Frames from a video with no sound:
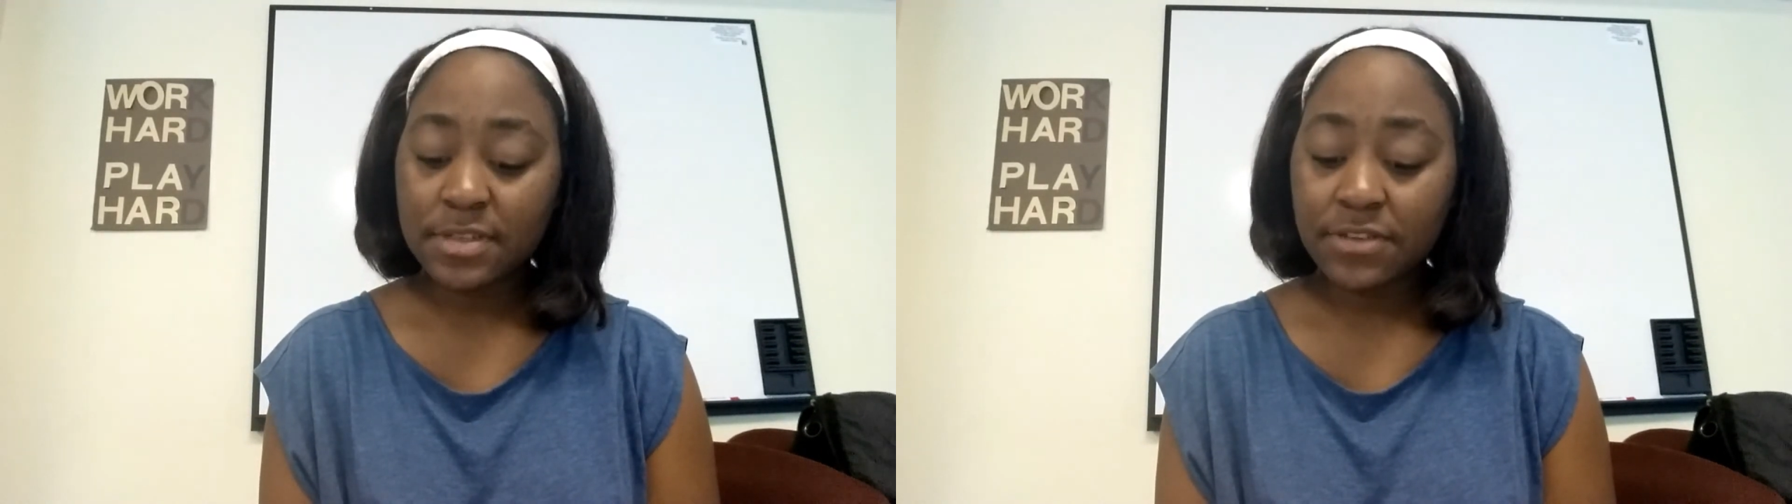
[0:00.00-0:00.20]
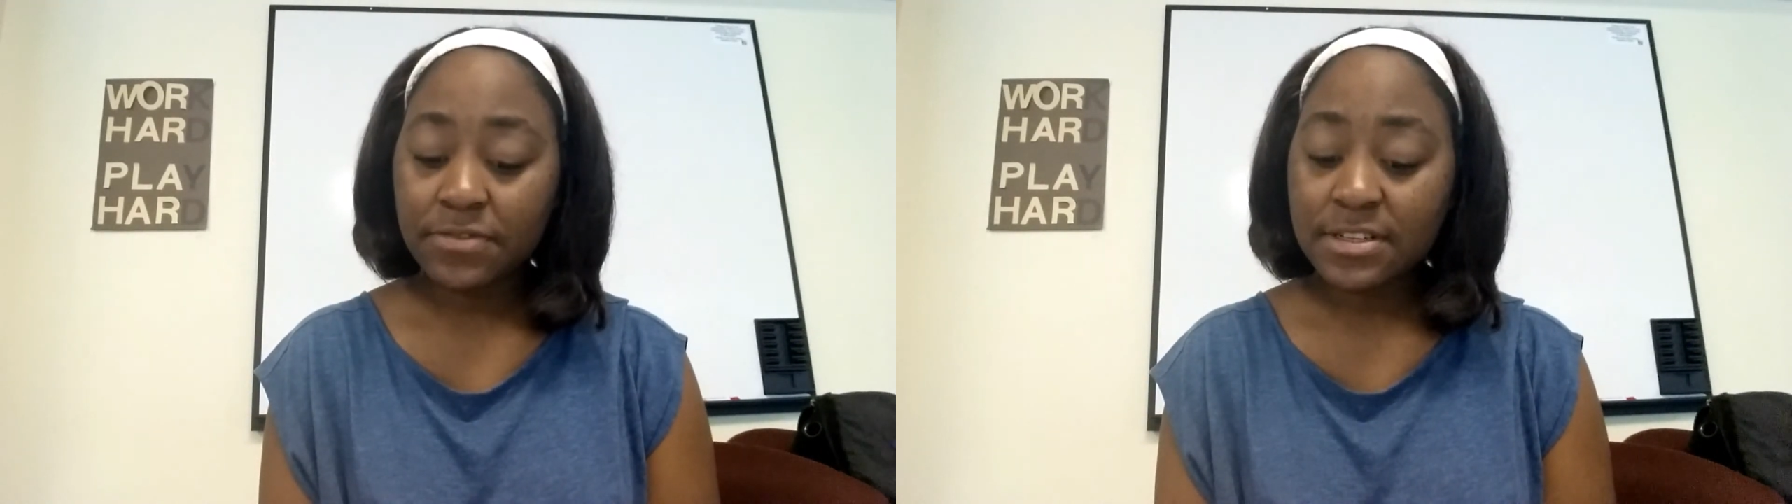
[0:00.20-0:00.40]

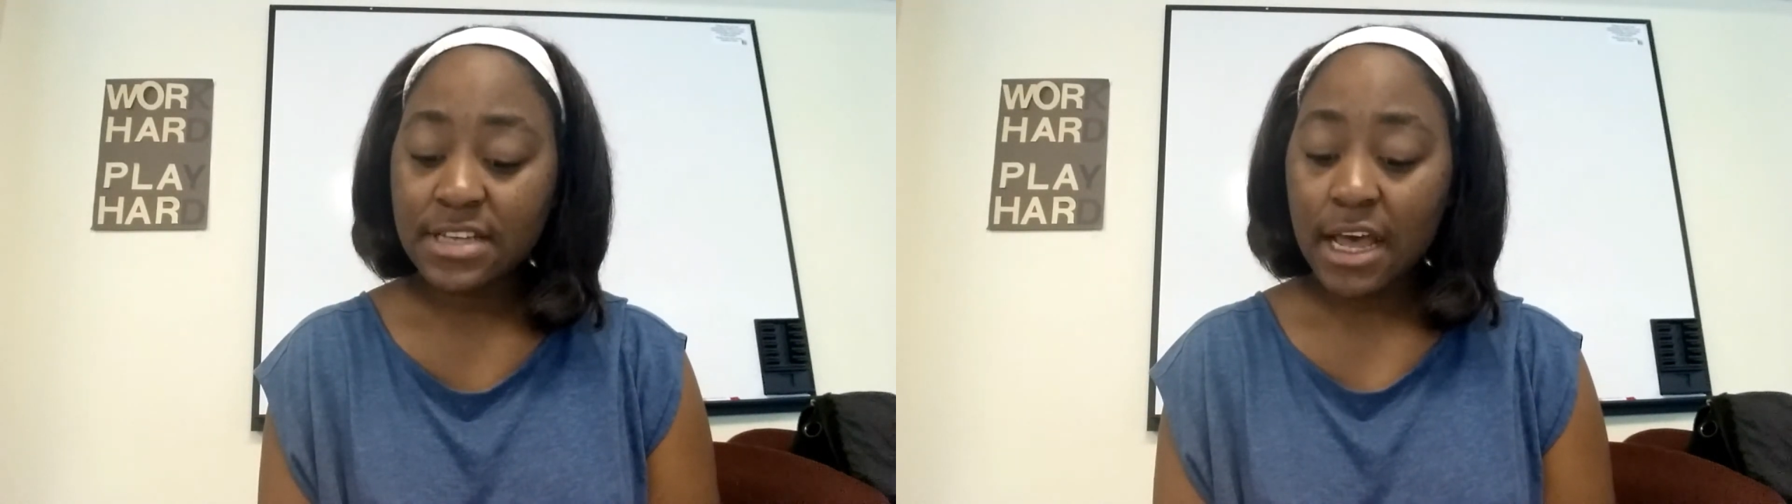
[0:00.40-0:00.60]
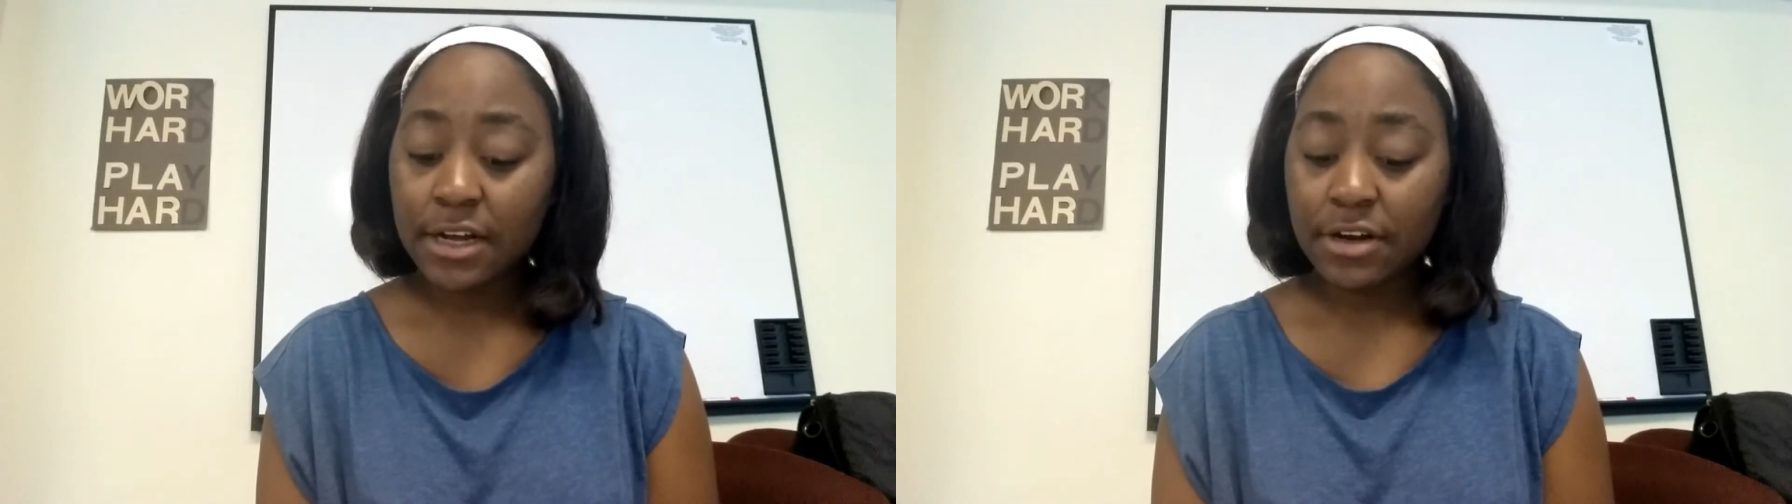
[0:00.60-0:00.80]
different
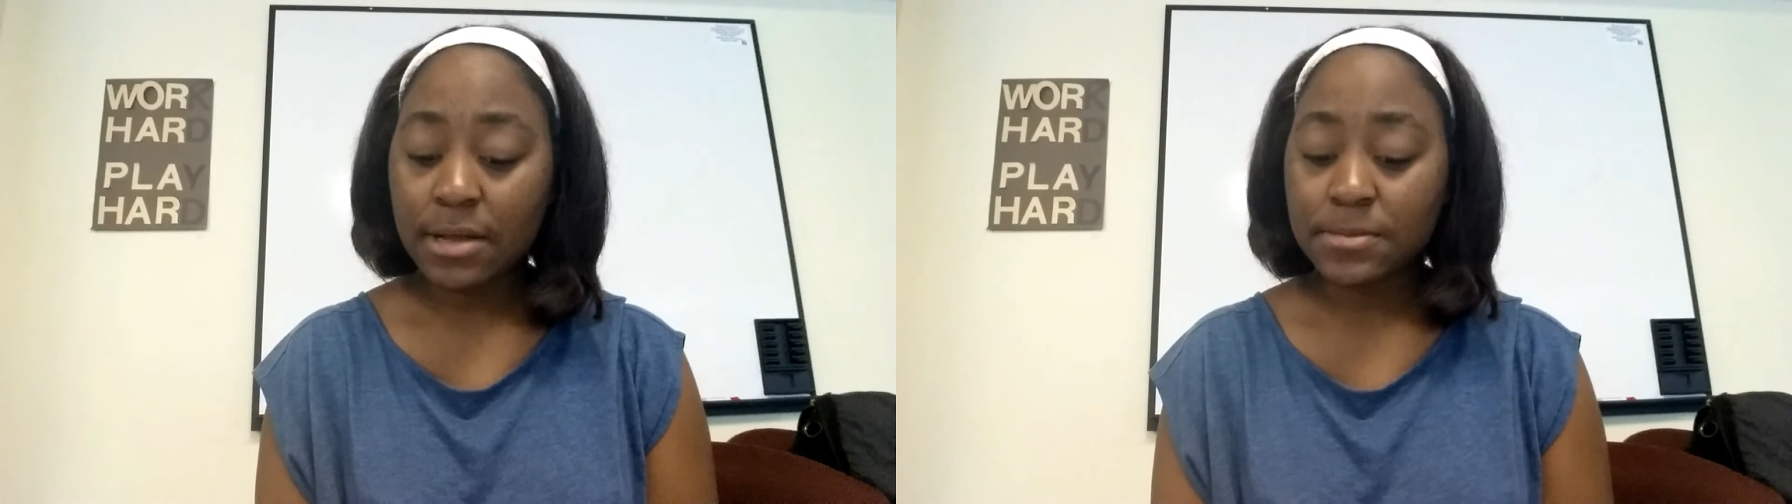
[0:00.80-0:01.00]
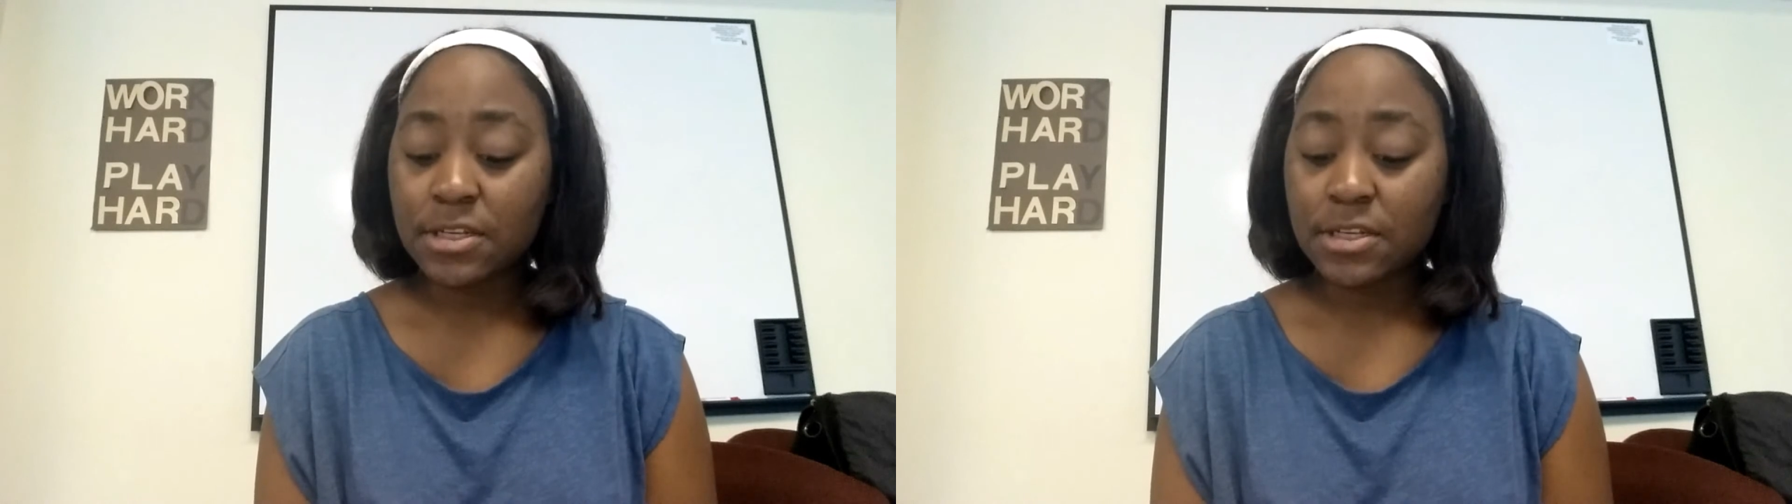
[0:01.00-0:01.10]
diagrams,